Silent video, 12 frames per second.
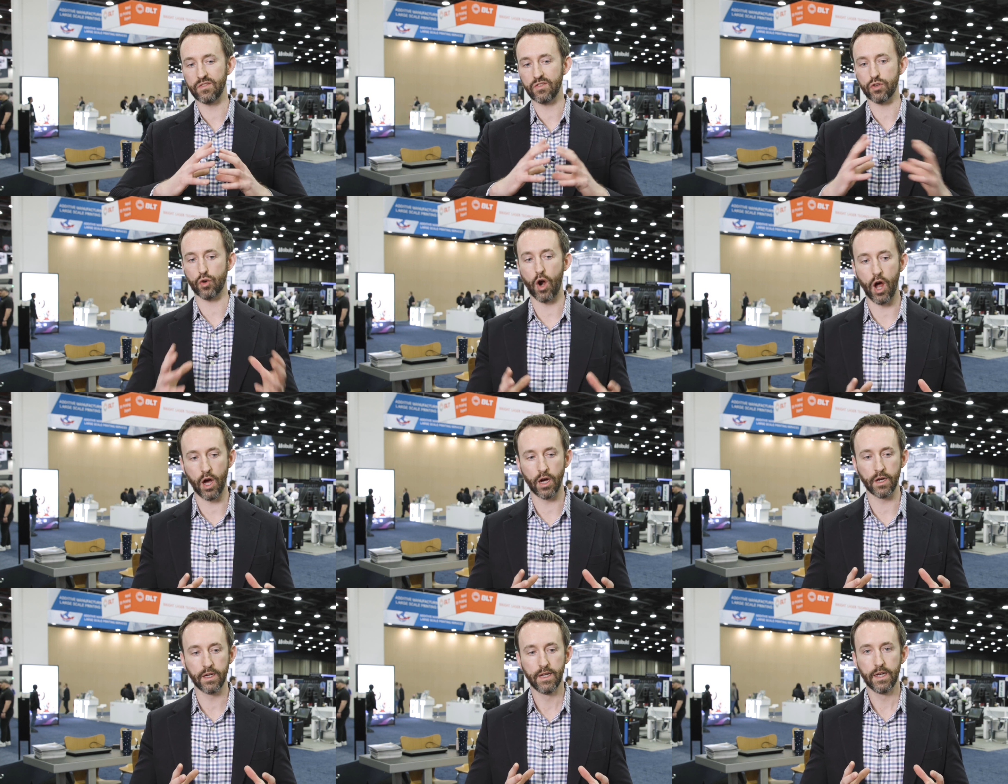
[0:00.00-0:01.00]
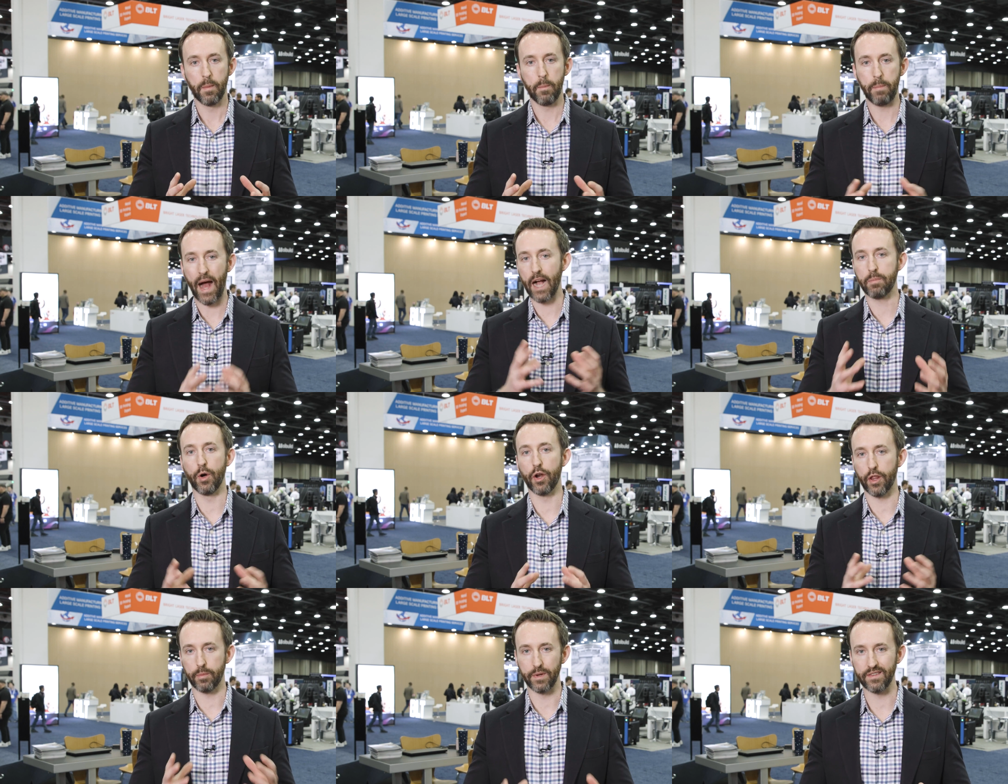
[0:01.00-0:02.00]
a strong backbone
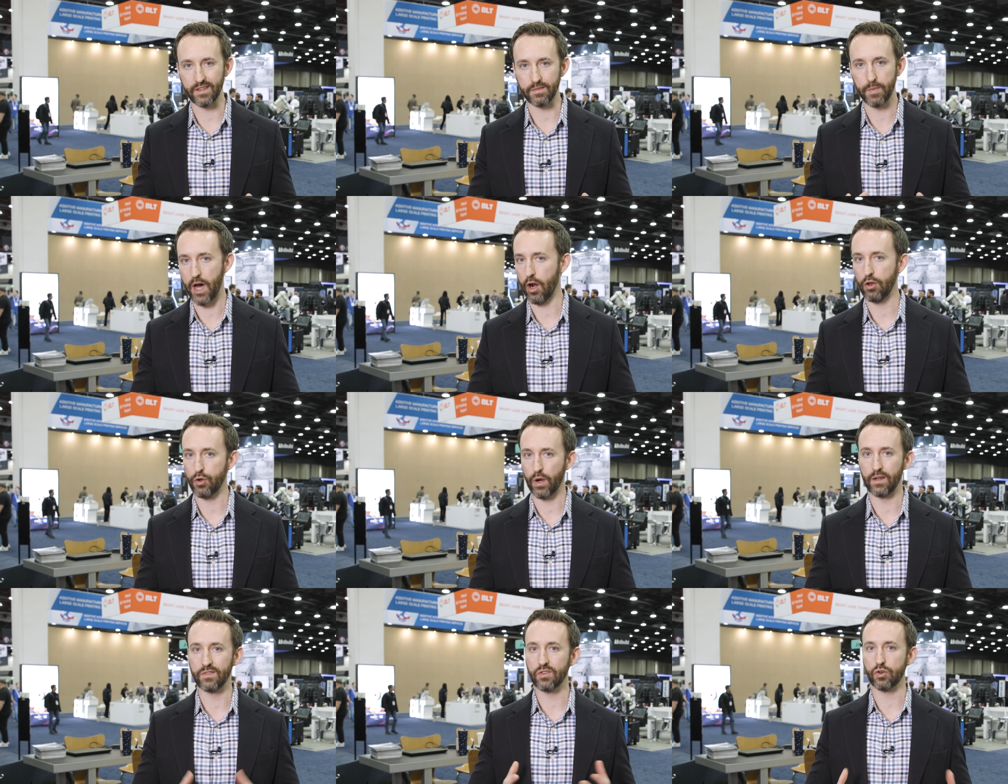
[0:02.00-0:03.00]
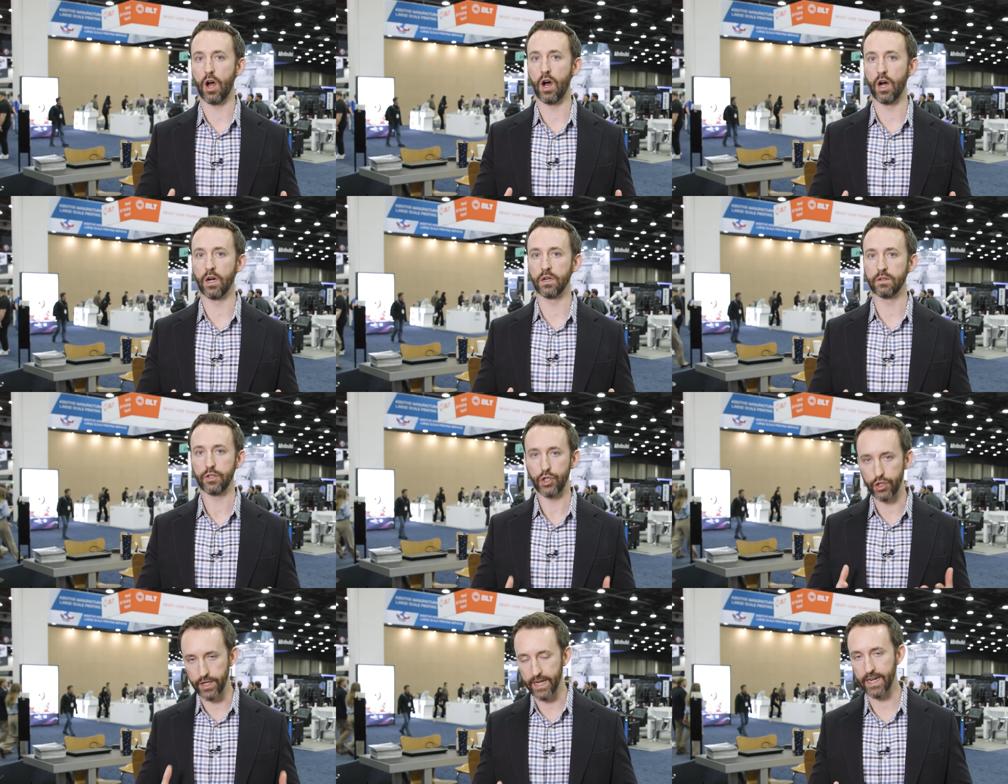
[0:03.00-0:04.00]
of their business model, don't have strong
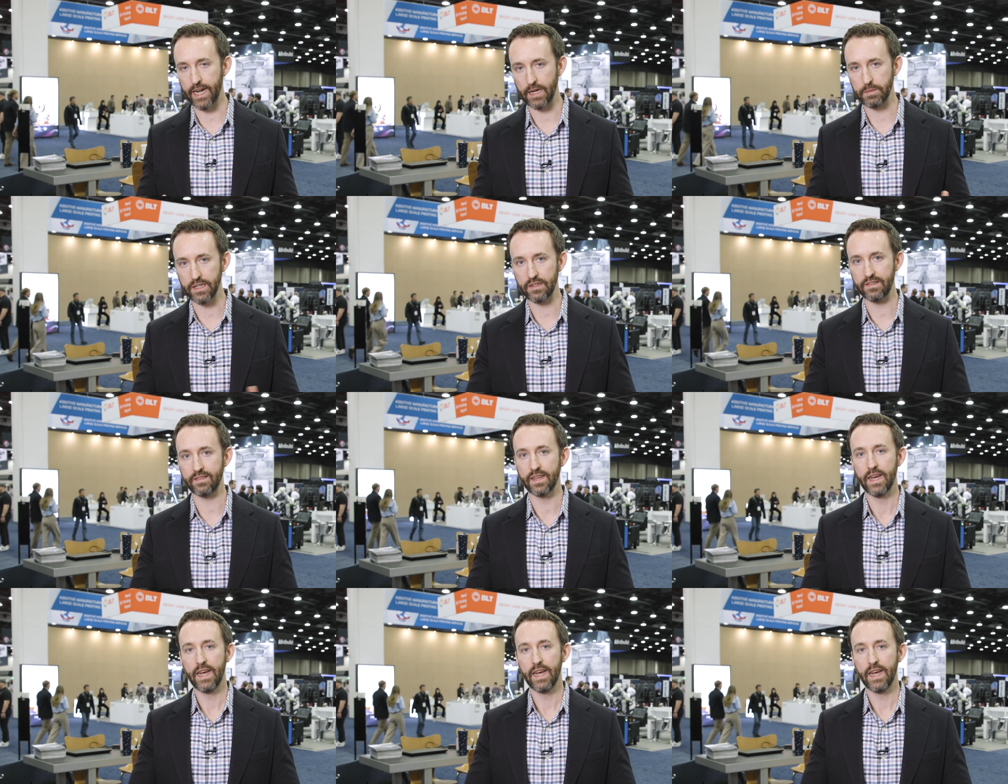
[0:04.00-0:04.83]
unit economics.